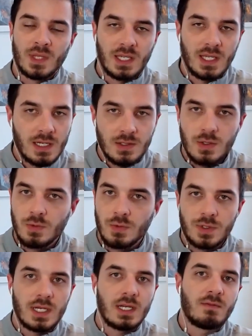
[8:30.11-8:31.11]
get into the
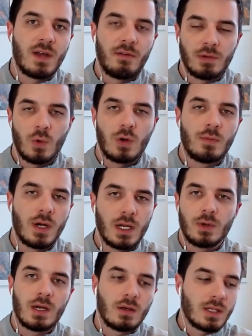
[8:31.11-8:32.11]
routine of having more money
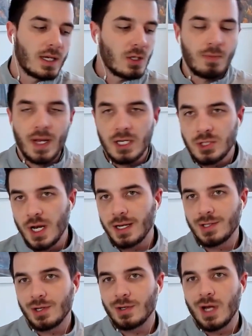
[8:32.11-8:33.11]
withheld out of your paycheck
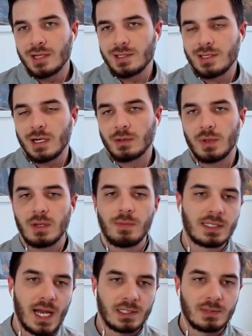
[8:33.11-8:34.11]
so you're not stuck with the
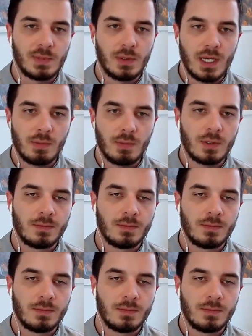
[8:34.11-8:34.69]
big tax bill in April.